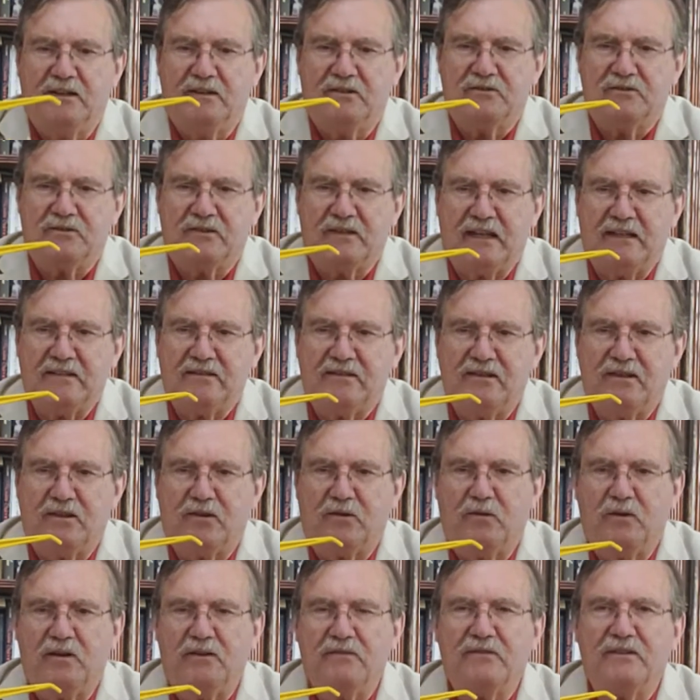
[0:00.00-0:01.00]
So that's the
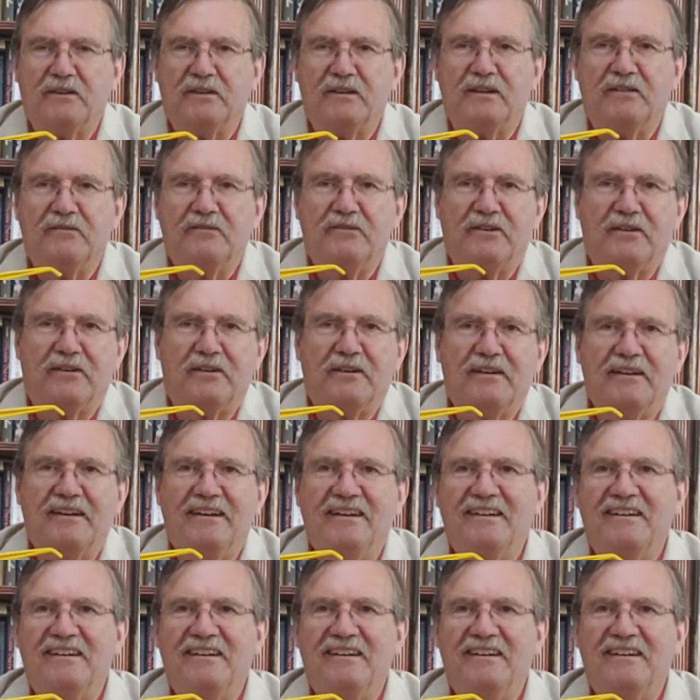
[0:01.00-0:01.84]
equivalent of your